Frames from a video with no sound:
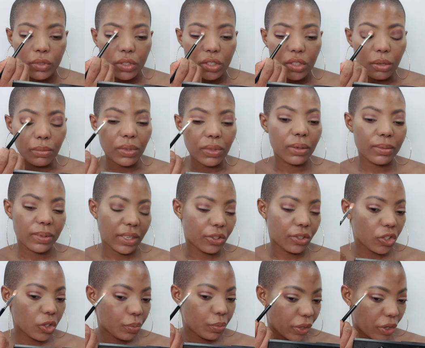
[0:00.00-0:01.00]
Sometimes I
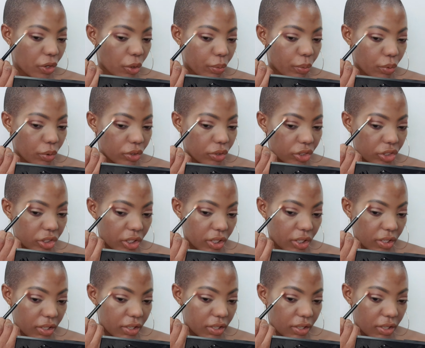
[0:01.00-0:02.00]
just pick up one
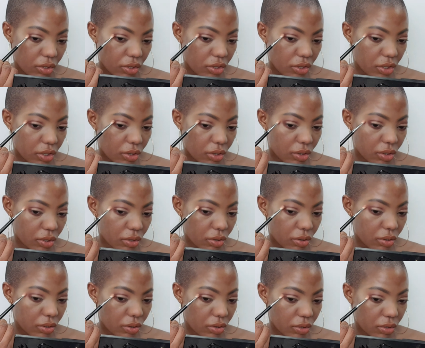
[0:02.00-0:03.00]
shade, use it
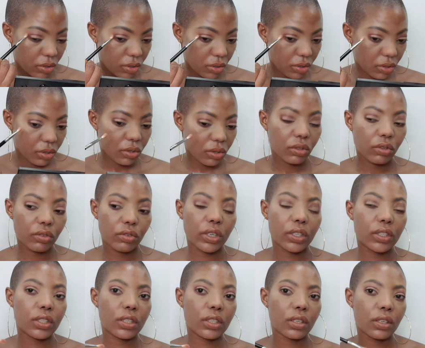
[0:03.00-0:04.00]
to
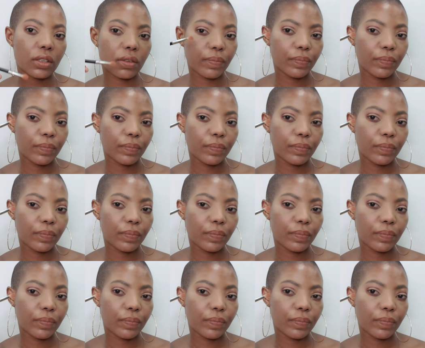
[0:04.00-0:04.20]
create